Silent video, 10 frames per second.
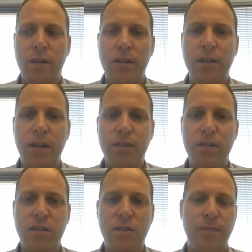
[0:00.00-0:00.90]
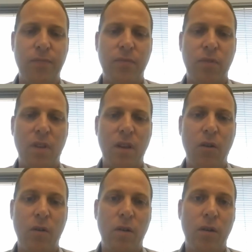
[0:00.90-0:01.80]
dozens
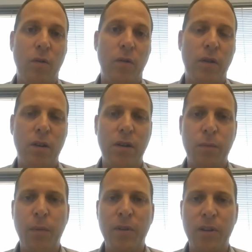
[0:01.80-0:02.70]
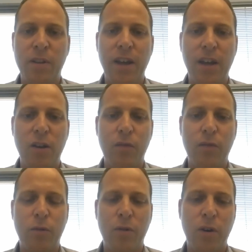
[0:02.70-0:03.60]
or people a day
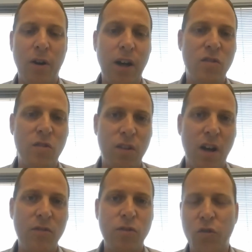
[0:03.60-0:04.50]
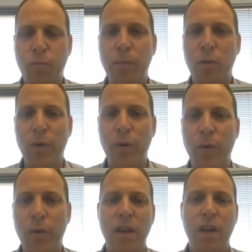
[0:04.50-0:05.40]
or hundreds of people a
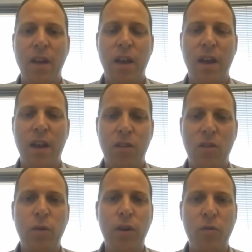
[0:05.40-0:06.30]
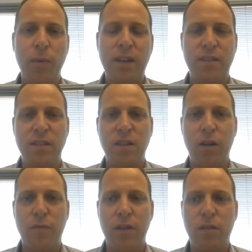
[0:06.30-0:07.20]
week, and you need to make sense out of it.